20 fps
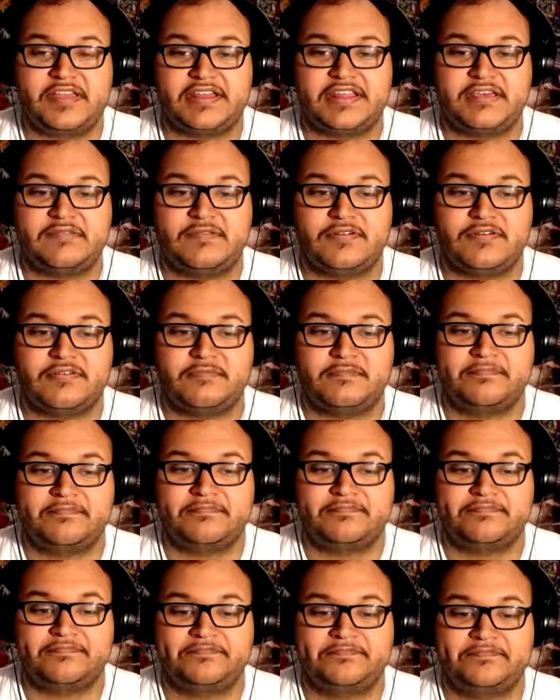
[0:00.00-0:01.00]
room?
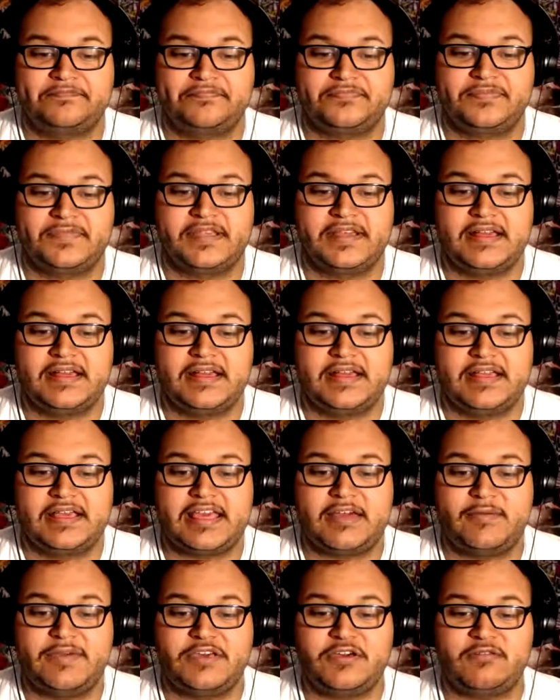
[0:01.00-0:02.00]
Can
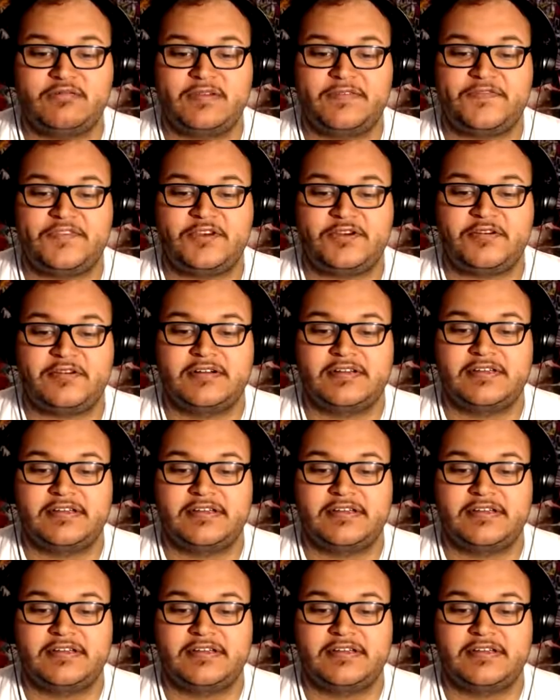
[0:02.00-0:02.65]
we go with you?